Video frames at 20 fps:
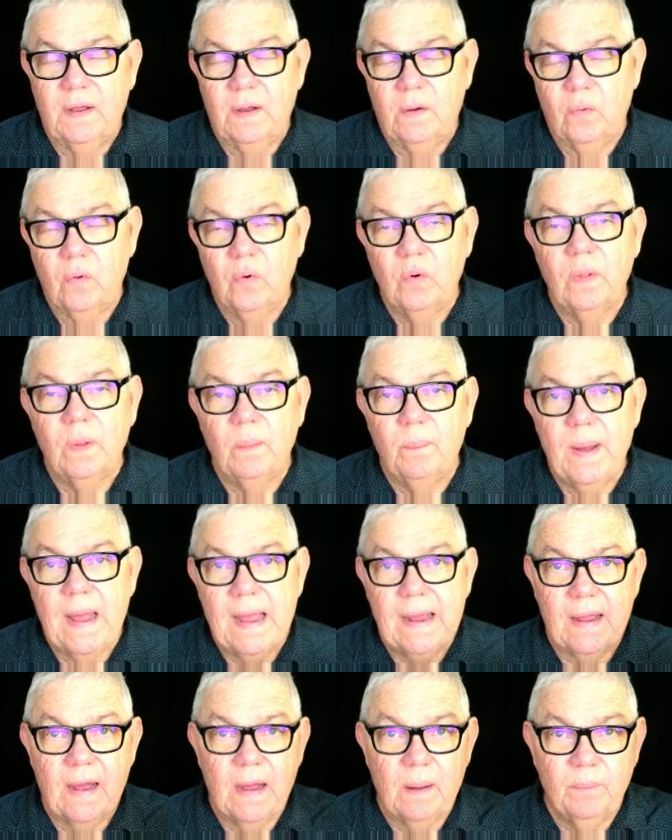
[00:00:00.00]
all the
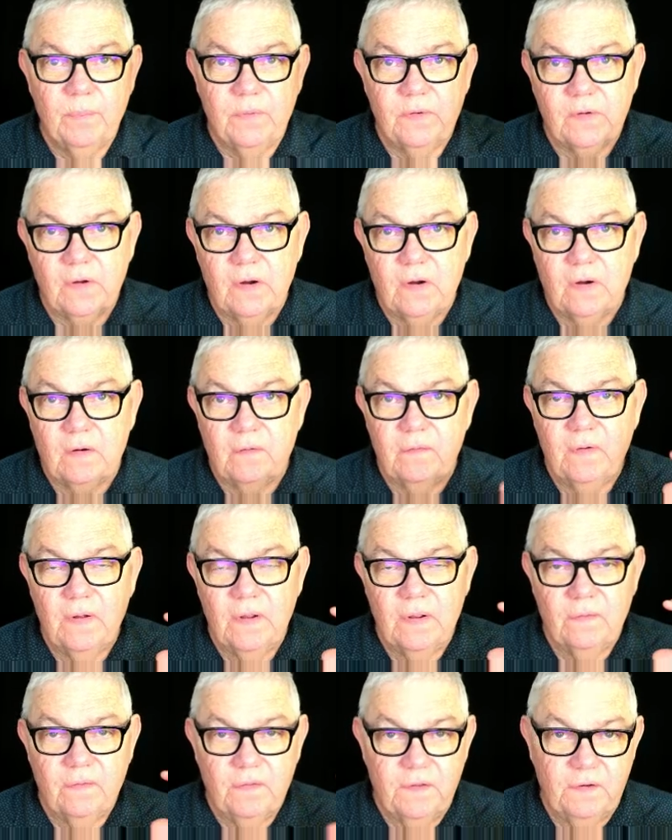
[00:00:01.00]
backups of
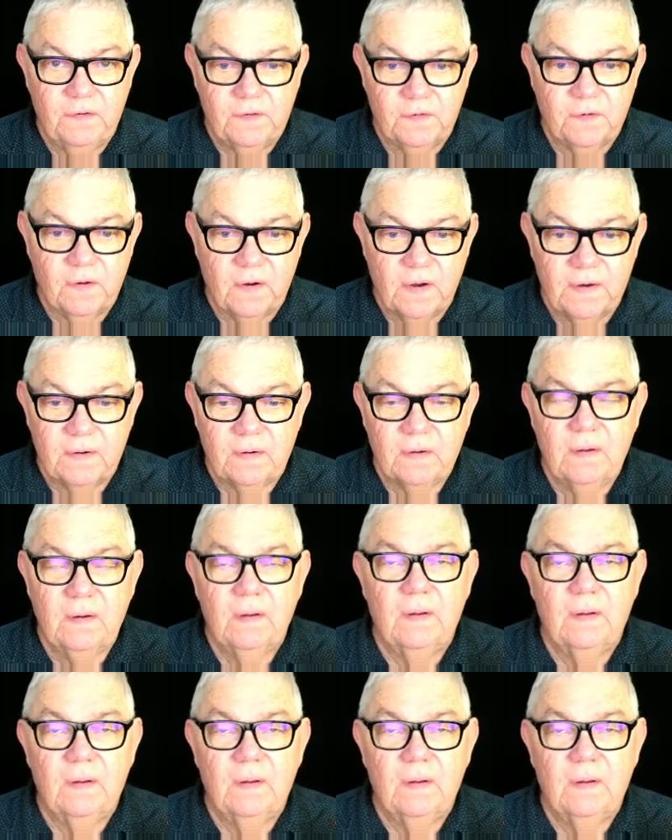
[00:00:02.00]
this site